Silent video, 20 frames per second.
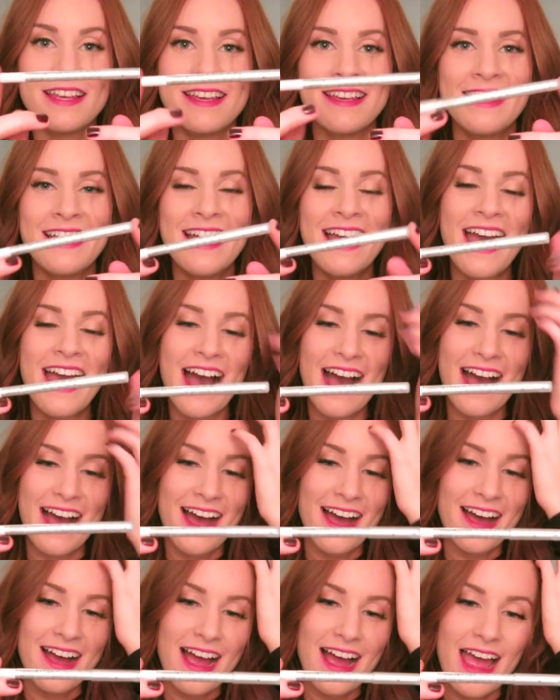Uh,
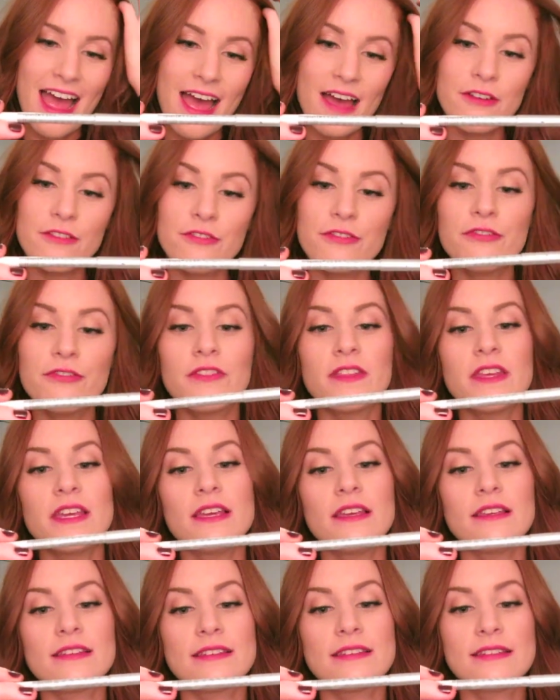I have
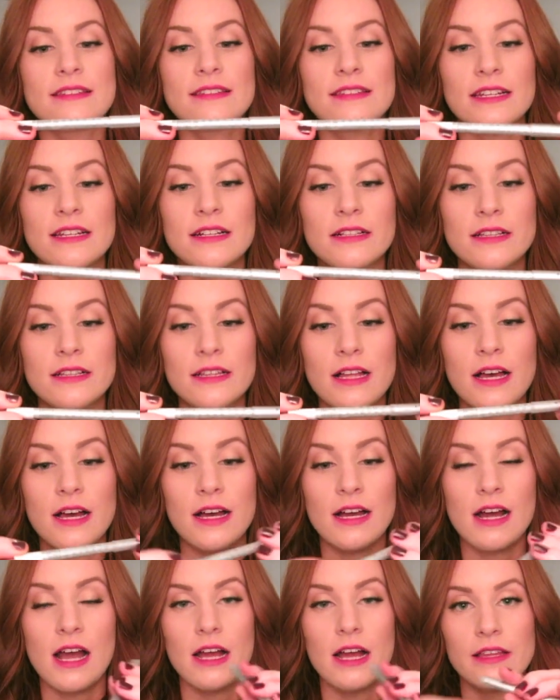the
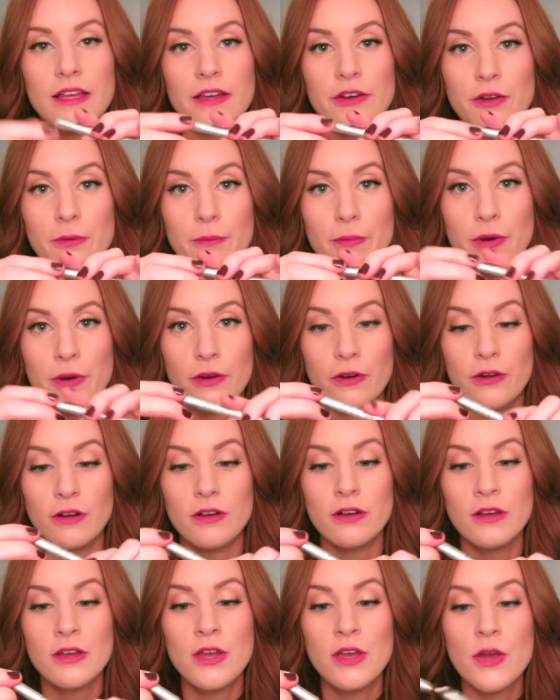Stila eyeliner in
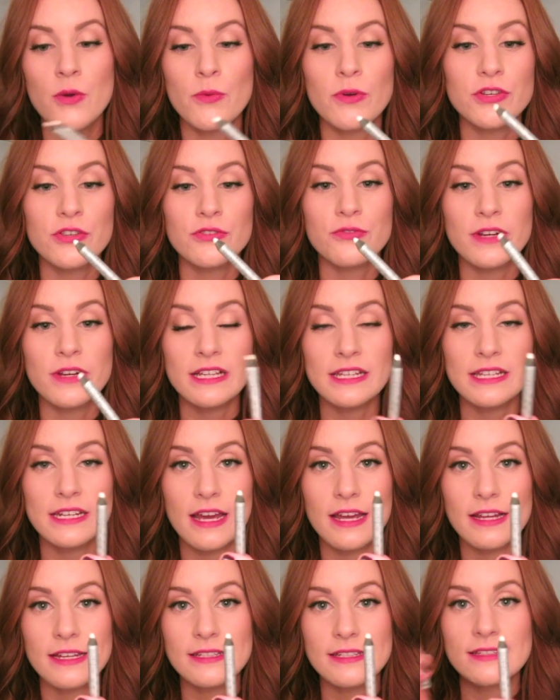Pearl, which is really
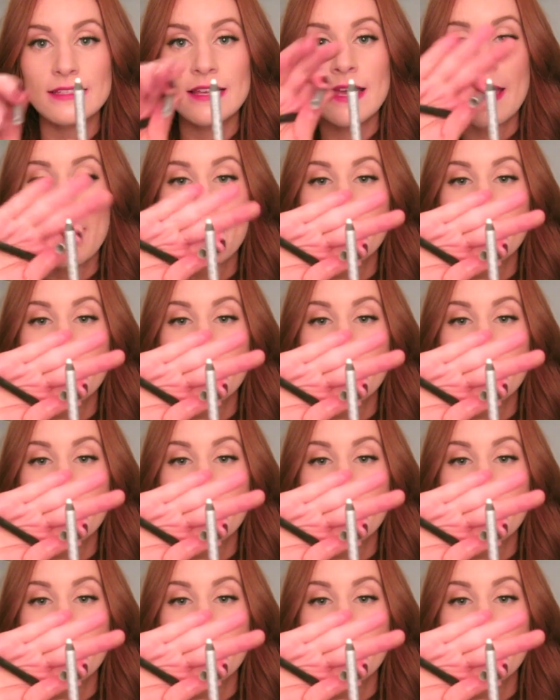nice,